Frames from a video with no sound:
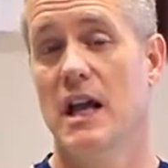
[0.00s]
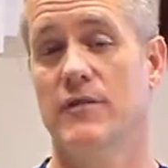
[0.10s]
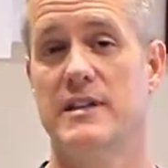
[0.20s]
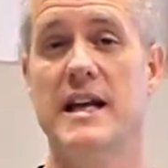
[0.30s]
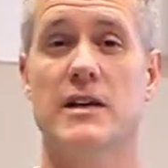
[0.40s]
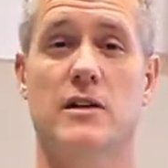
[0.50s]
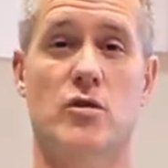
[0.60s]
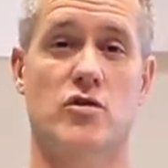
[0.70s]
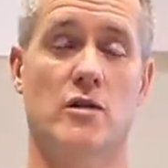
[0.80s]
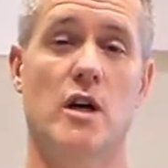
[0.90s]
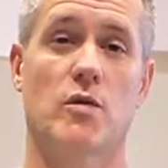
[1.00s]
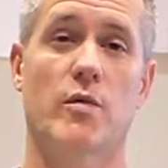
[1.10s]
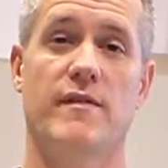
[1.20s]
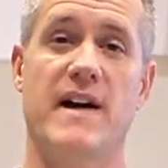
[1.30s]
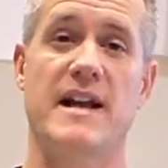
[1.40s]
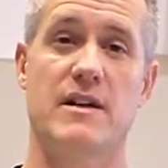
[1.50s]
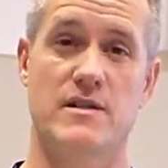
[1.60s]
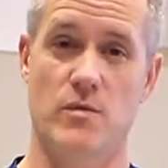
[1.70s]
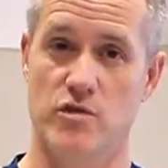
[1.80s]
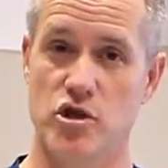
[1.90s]
if we take a closer look, what we find out is
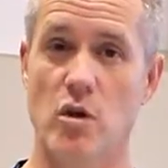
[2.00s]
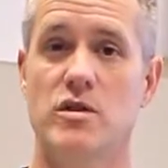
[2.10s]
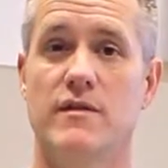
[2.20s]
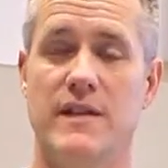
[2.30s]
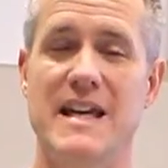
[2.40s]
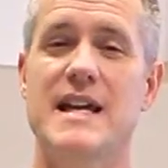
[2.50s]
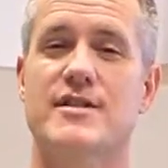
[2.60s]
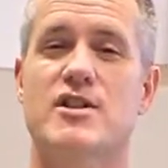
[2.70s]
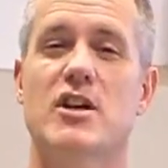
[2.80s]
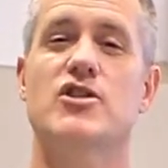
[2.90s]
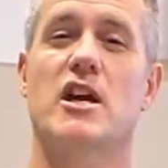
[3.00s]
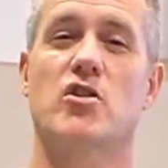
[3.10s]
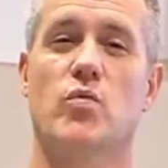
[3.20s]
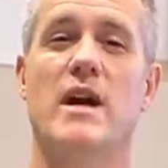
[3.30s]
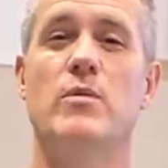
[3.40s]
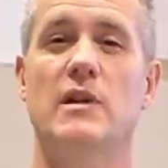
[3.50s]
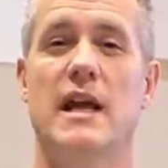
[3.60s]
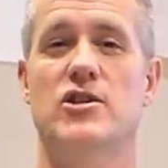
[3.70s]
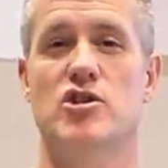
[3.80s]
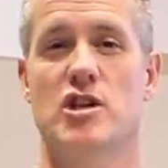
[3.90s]
that with Joseph, he has such a great
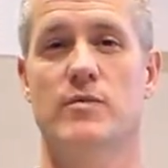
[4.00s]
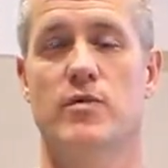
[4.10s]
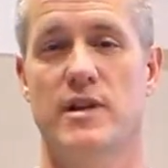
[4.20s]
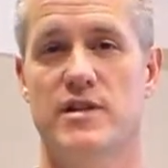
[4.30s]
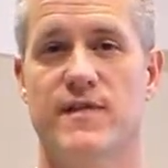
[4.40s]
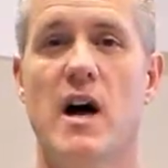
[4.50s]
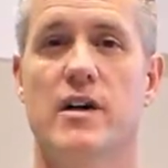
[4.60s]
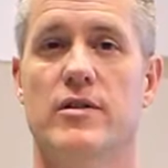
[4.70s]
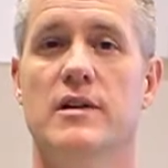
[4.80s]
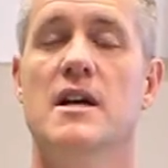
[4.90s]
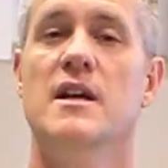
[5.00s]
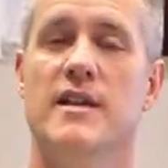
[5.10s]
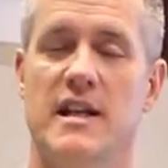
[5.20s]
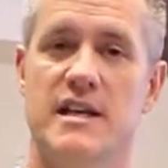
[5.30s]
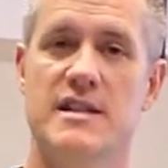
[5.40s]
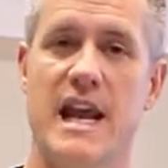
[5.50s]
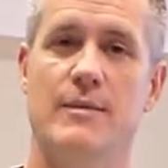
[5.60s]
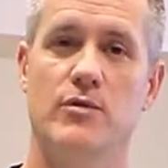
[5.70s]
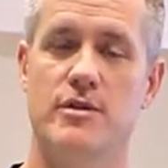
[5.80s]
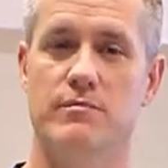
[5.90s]
relationship with his father that he is
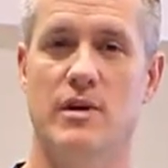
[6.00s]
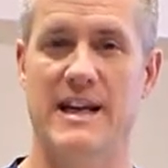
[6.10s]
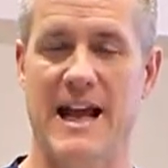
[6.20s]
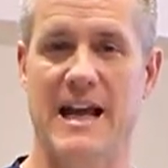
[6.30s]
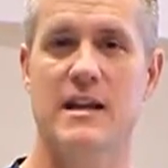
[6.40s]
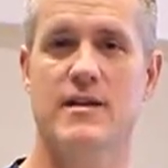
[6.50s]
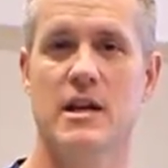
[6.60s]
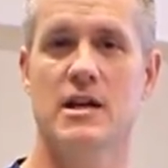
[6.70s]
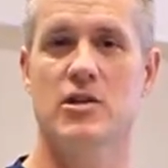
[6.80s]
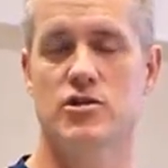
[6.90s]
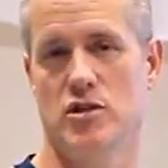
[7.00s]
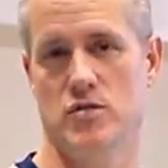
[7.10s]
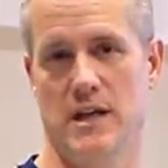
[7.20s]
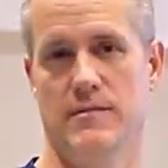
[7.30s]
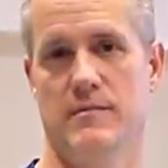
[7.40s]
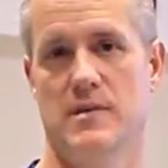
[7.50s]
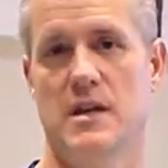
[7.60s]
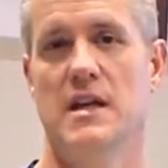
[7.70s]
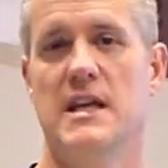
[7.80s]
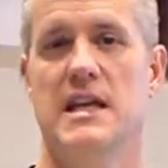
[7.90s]
able to bring anything to him.
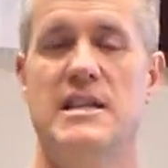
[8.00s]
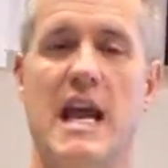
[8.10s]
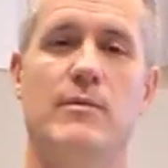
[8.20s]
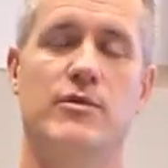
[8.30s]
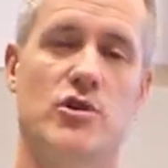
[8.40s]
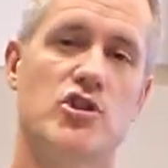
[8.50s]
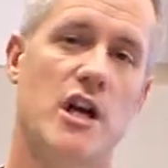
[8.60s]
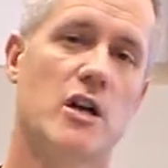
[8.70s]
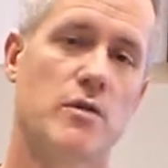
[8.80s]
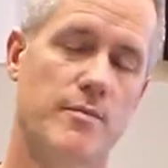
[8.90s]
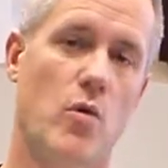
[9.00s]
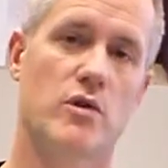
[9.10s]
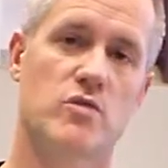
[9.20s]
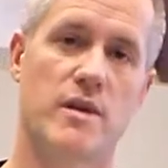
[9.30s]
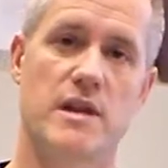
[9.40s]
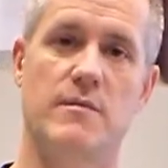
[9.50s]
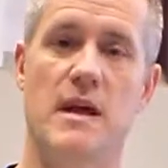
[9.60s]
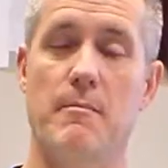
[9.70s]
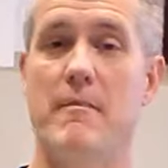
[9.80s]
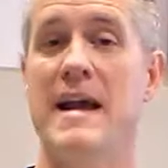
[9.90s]
He's able to share reports with him
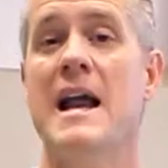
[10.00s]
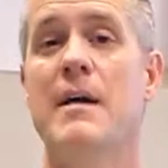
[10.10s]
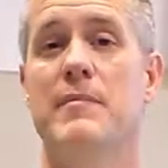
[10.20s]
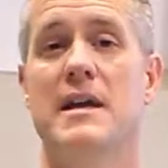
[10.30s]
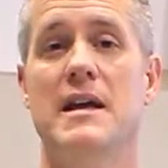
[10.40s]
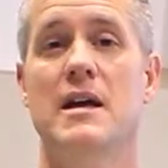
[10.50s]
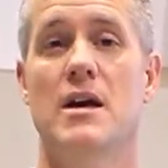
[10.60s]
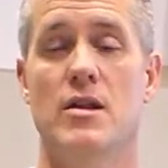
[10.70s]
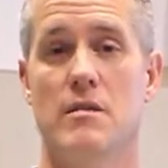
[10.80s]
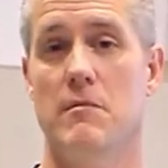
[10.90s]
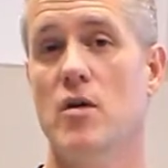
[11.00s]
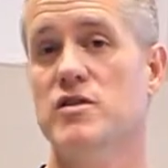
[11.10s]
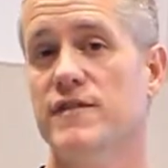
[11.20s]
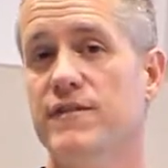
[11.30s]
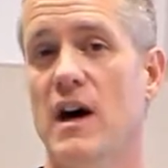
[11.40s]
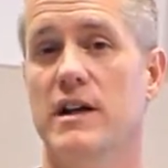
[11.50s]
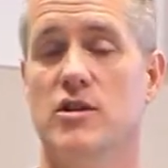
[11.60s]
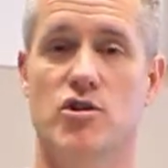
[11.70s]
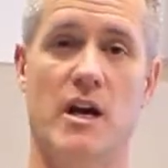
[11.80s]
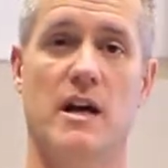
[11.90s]
that may not be the most fun
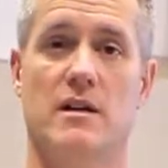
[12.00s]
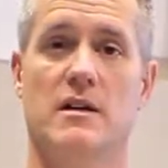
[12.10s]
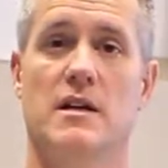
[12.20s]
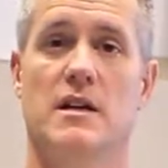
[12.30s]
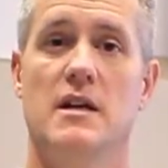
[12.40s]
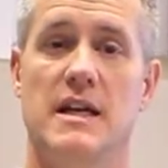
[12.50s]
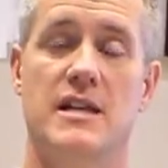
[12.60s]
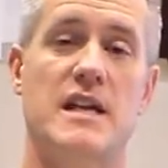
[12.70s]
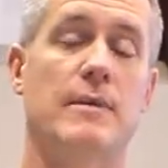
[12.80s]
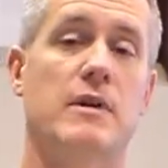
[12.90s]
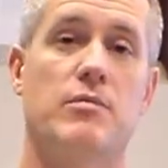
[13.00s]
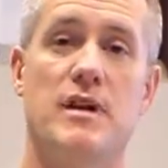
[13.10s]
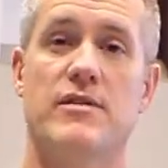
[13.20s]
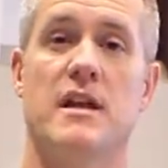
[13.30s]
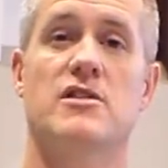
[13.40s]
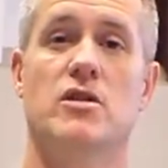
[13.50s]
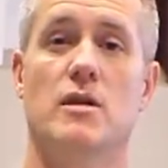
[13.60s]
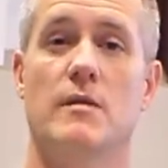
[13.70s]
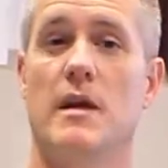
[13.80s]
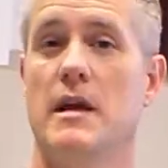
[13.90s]
to share. He's able to bring things to
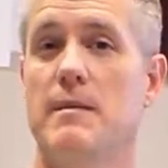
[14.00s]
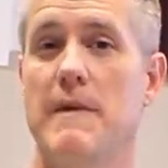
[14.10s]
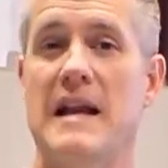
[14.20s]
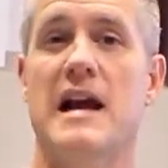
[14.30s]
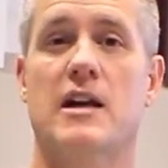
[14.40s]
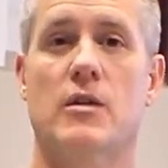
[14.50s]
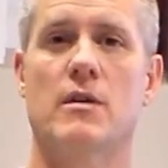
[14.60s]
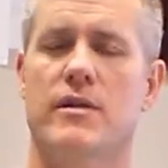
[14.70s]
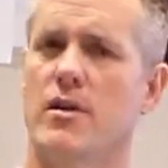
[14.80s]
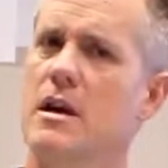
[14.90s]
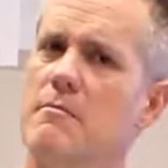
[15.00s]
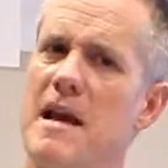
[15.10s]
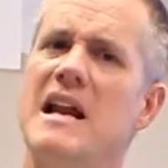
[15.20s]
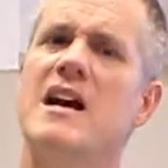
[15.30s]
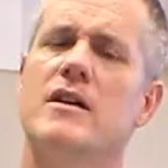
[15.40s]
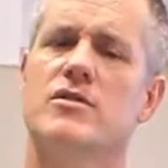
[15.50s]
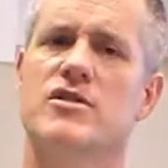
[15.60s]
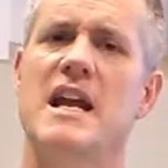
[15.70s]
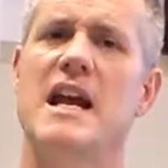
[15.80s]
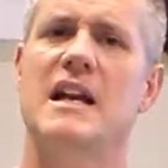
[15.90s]
him that he may not agree with or he may not
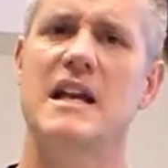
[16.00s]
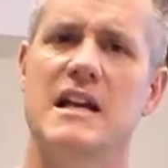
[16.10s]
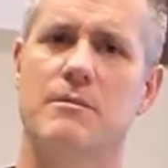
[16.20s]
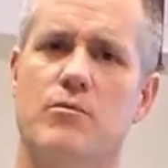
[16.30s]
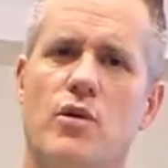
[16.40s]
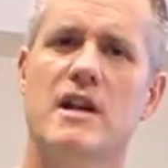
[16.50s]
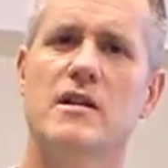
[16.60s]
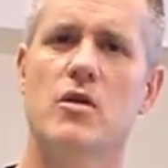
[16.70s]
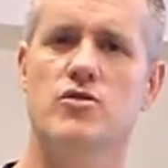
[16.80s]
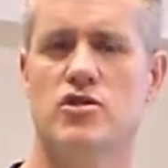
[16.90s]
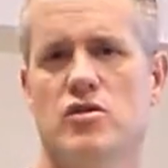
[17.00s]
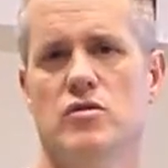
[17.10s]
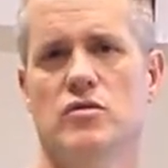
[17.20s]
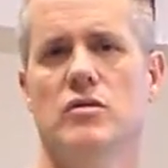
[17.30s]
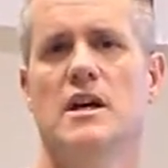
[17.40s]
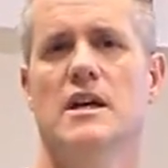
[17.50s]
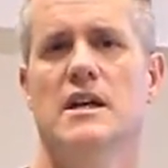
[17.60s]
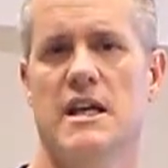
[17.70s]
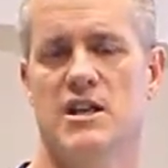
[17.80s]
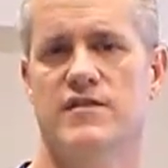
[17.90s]
understand, and he can bring those to
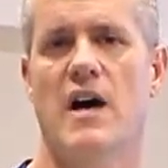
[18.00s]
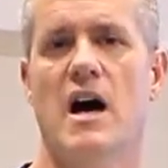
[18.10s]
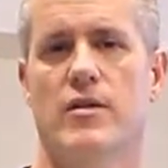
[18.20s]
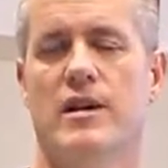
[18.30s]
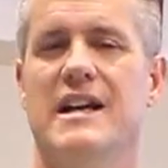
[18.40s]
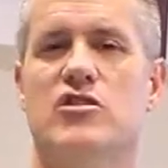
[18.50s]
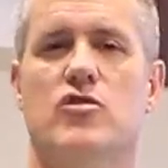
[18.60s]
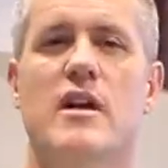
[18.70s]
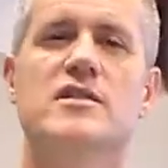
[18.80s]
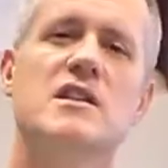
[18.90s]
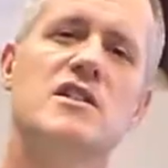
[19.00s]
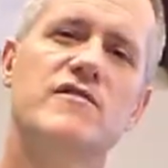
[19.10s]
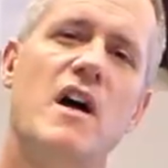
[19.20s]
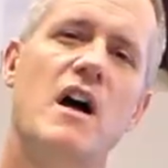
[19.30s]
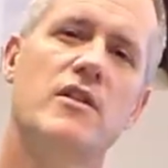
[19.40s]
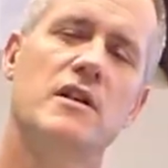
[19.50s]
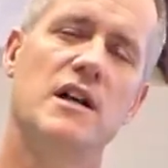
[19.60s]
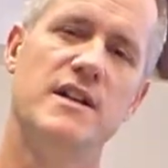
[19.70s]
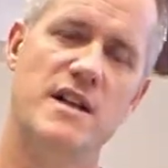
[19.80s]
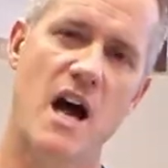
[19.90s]
his father. And he trusts in his father
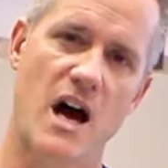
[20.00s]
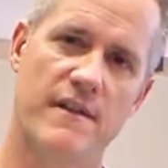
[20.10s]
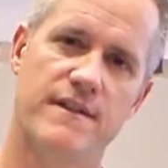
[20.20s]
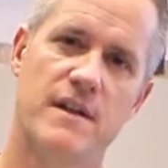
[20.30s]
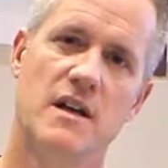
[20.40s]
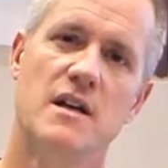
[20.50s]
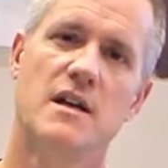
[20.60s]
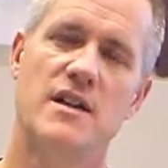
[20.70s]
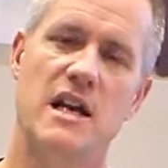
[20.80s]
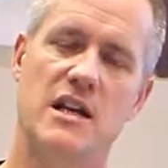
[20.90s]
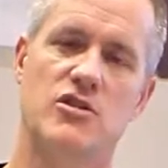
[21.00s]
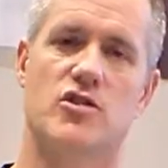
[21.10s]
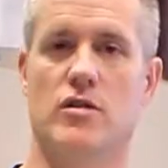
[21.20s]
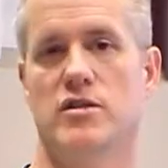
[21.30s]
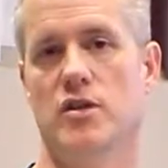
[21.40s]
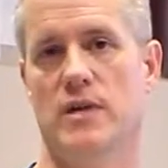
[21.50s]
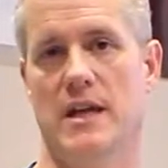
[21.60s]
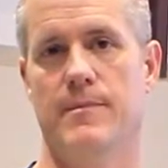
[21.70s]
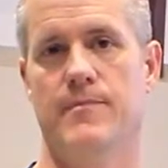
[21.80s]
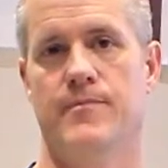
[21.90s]
enough that he can turn to
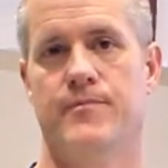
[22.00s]
him.